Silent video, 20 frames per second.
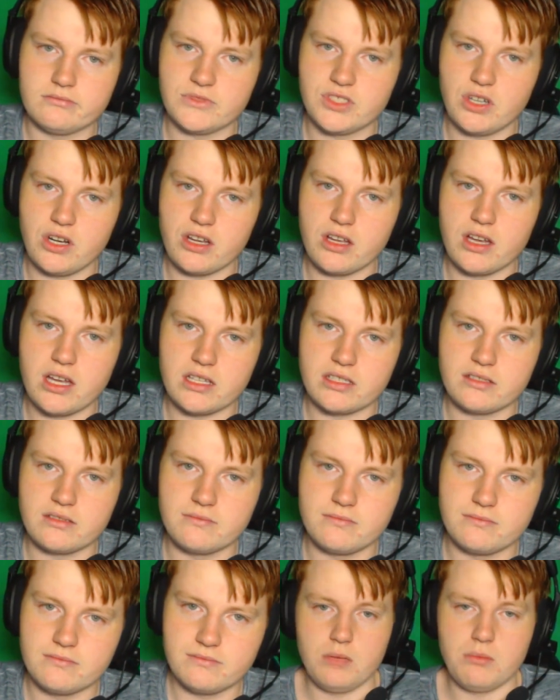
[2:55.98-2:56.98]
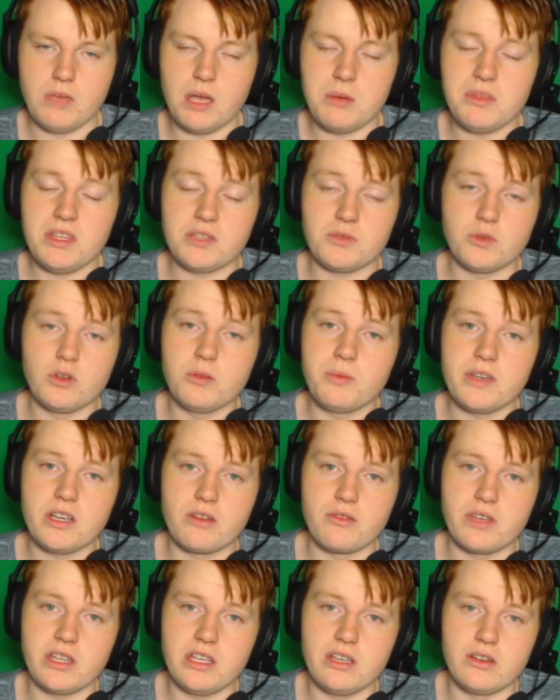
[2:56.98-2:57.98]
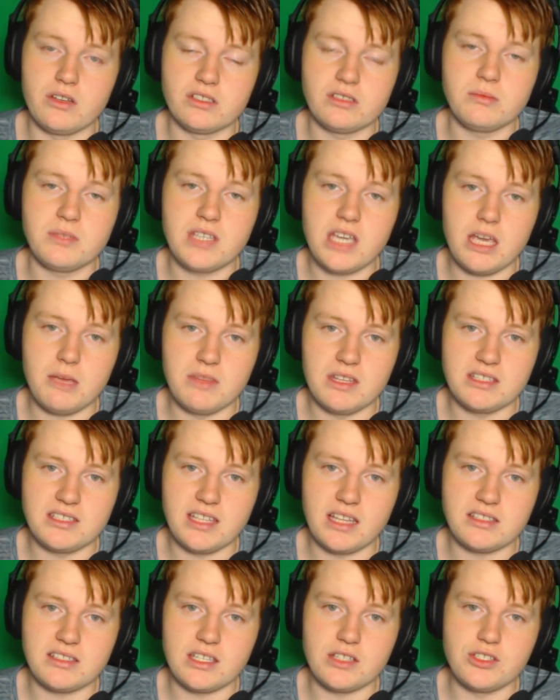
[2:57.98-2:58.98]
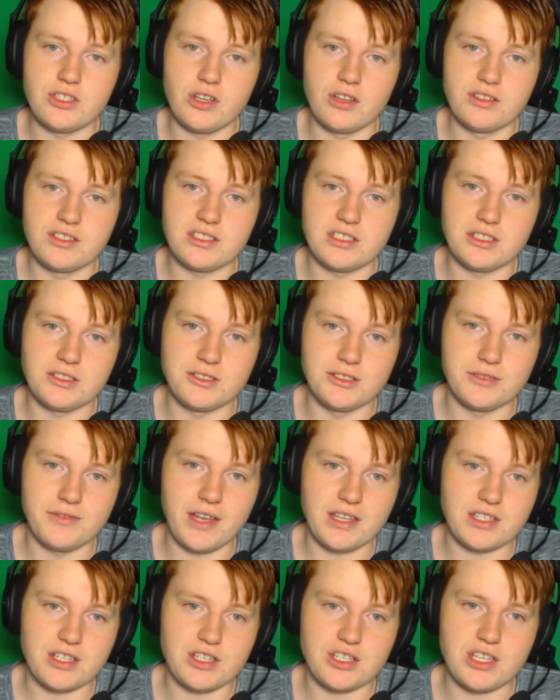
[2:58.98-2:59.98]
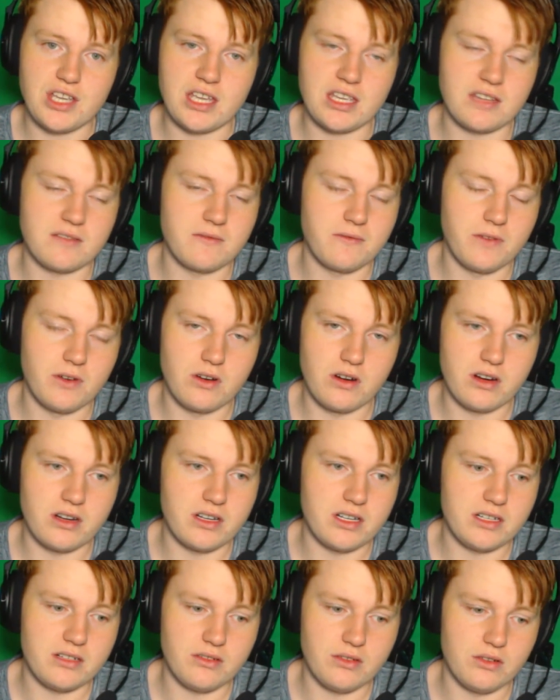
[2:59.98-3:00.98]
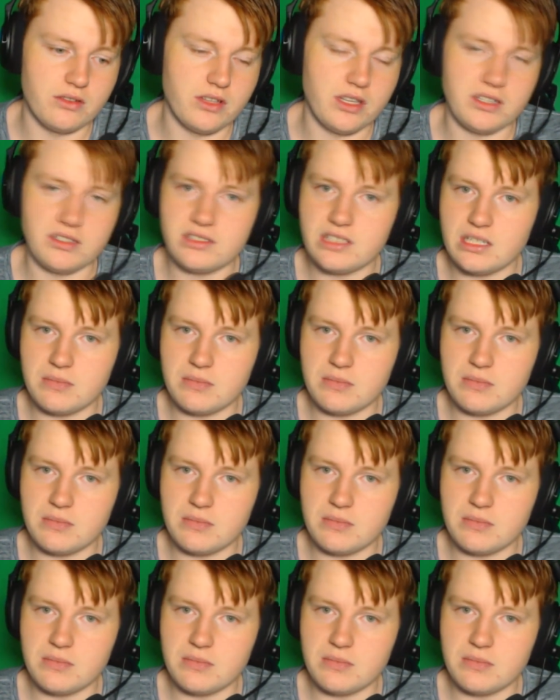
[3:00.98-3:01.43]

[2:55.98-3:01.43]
sorry guys. Maybe this will be a really awesome game in the sense that Johnson and Tuivasa-Sheck and Foran and all those